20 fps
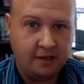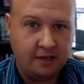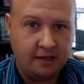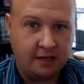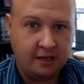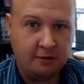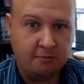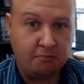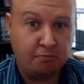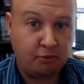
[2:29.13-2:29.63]

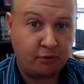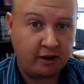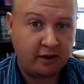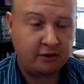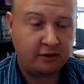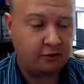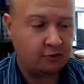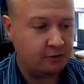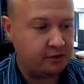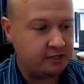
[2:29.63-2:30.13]
An
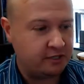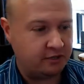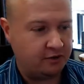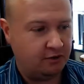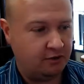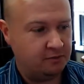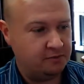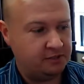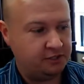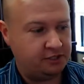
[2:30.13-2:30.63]
imprecatory
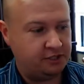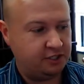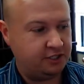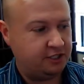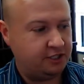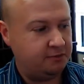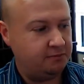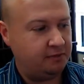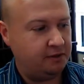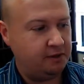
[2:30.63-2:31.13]
psalm is just
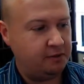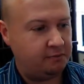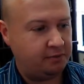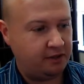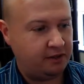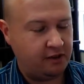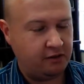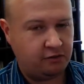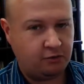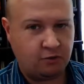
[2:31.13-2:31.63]
simply a
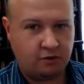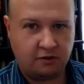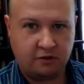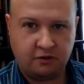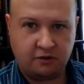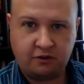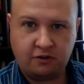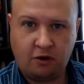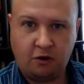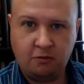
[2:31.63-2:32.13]
place where the
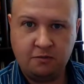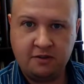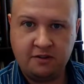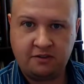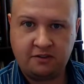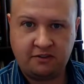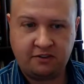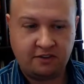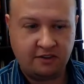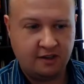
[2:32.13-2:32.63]

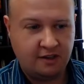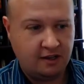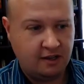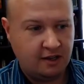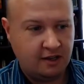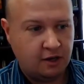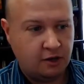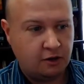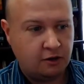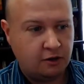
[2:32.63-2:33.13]
psalmist
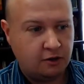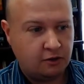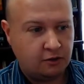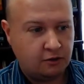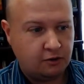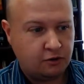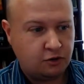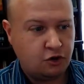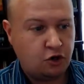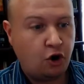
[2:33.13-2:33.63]

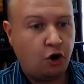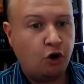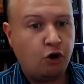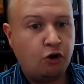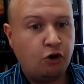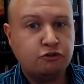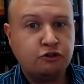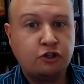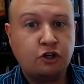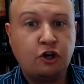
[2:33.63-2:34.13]

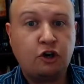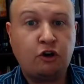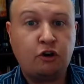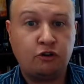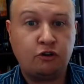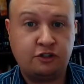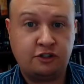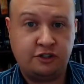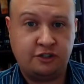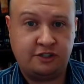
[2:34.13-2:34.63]
calls
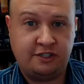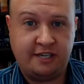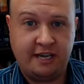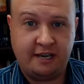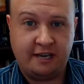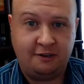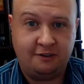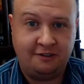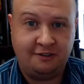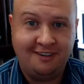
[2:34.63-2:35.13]
curses
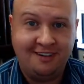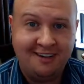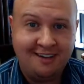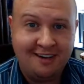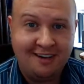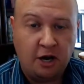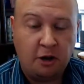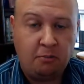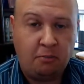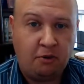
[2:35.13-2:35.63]
down
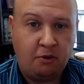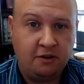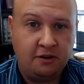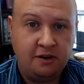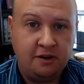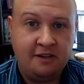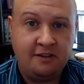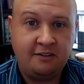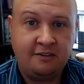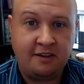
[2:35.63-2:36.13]
upon
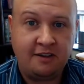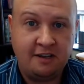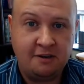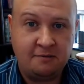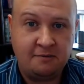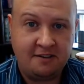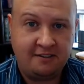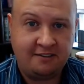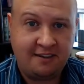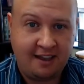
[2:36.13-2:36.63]
his
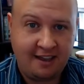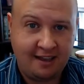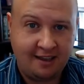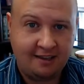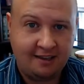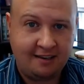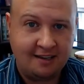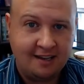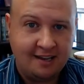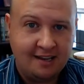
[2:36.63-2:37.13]
enemy's
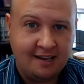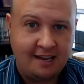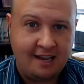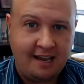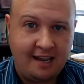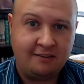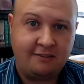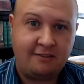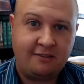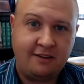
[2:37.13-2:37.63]
head.
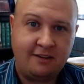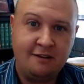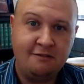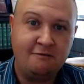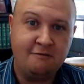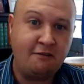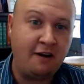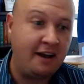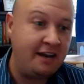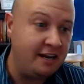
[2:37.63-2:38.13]
It's
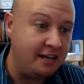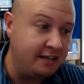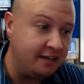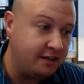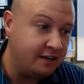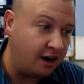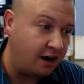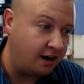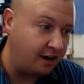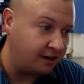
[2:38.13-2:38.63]
inviting
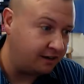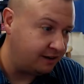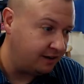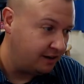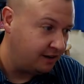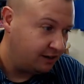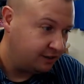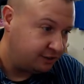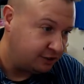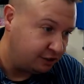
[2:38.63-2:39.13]
God
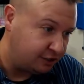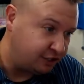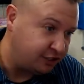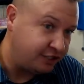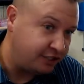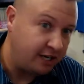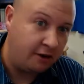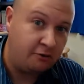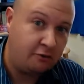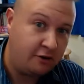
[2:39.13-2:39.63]
to
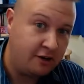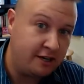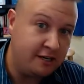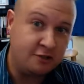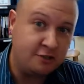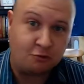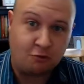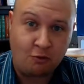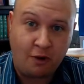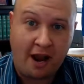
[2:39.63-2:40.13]
shower
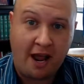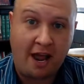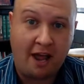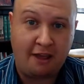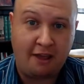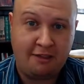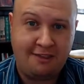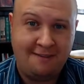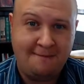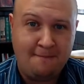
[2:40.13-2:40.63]
his
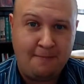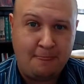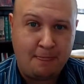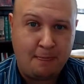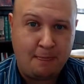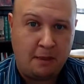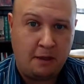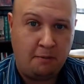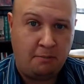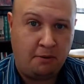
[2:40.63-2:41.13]
wrath
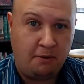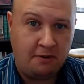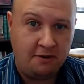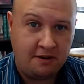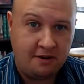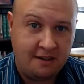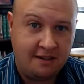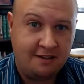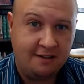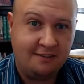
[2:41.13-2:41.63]
upon
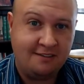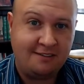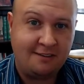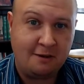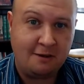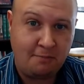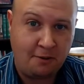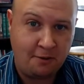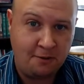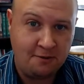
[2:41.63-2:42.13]
his
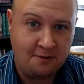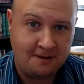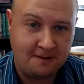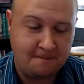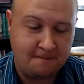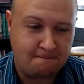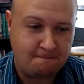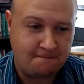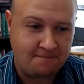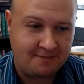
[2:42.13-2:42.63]
opponent.
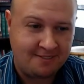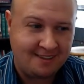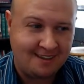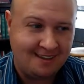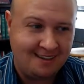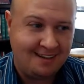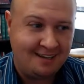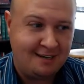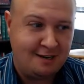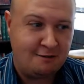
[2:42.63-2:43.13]

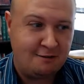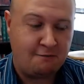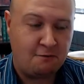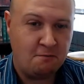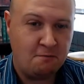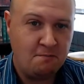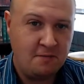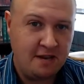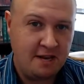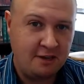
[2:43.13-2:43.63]
Now, for
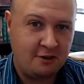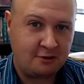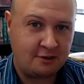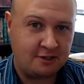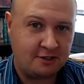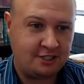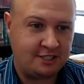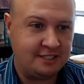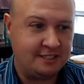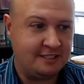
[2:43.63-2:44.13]
many
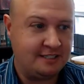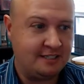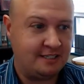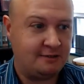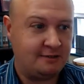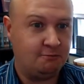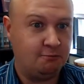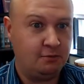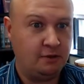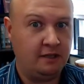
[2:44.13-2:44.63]
Christians,
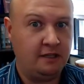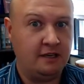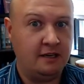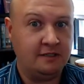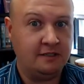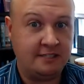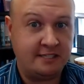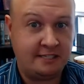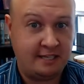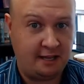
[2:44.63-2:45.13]
this really
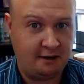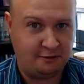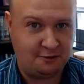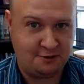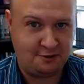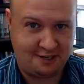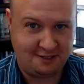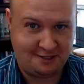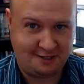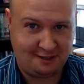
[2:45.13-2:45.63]

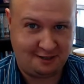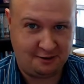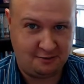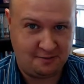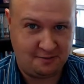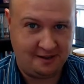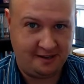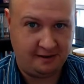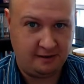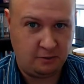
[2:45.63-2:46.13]
unsettles us a little
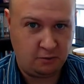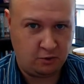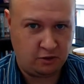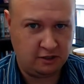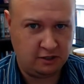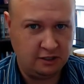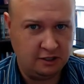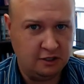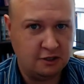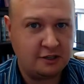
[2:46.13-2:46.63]
bit. And we're
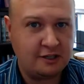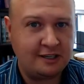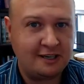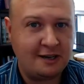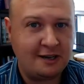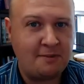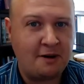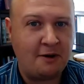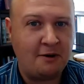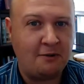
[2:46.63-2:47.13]
going to look
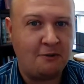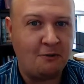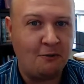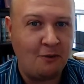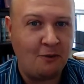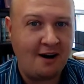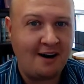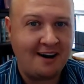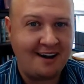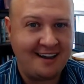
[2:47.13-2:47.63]
about
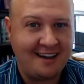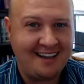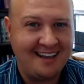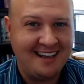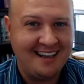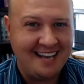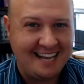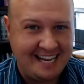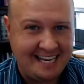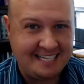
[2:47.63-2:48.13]
why
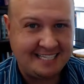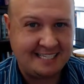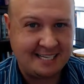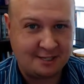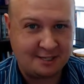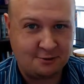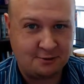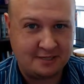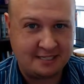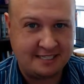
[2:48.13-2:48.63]
he
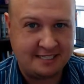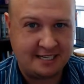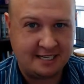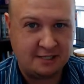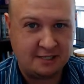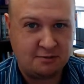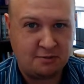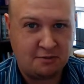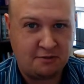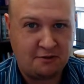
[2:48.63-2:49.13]
says what he
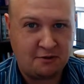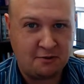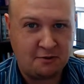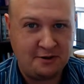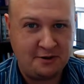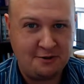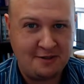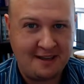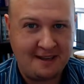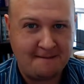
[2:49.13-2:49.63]
says. But before we
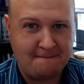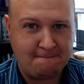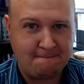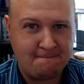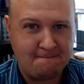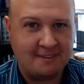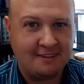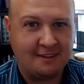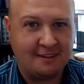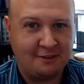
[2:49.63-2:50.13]
do that,
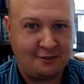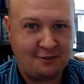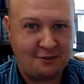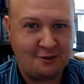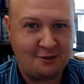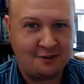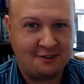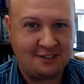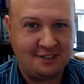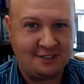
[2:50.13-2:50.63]
let's turn
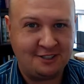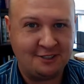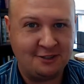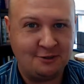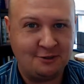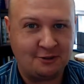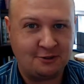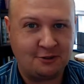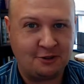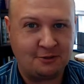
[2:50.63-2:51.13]
our attention
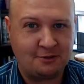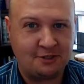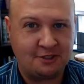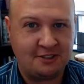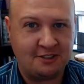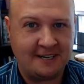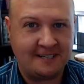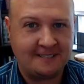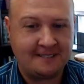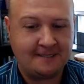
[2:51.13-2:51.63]
to our scripture
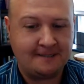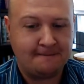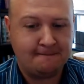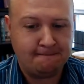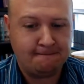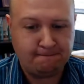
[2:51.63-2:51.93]
text.